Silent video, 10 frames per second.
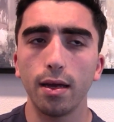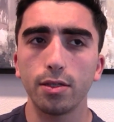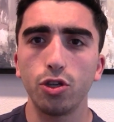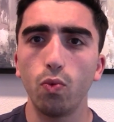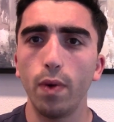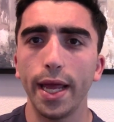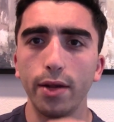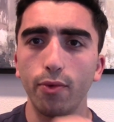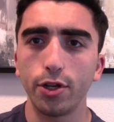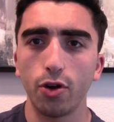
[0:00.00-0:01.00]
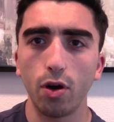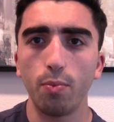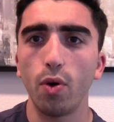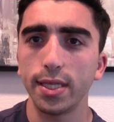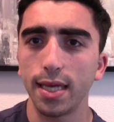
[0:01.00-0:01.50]
to win return
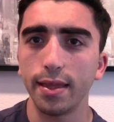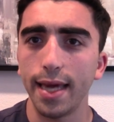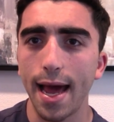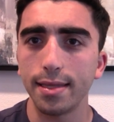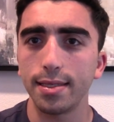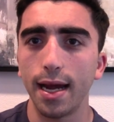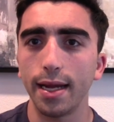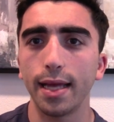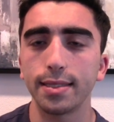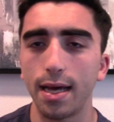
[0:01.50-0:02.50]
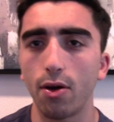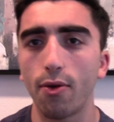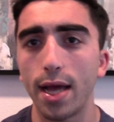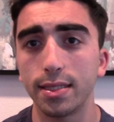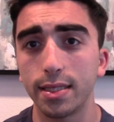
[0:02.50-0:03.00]
points on the ad side against
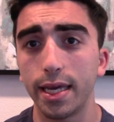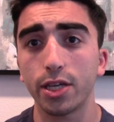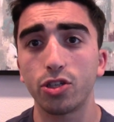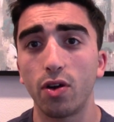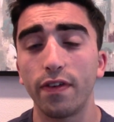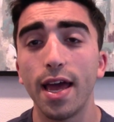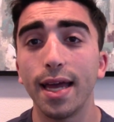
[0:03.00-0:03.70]
Alcaraz's kick serve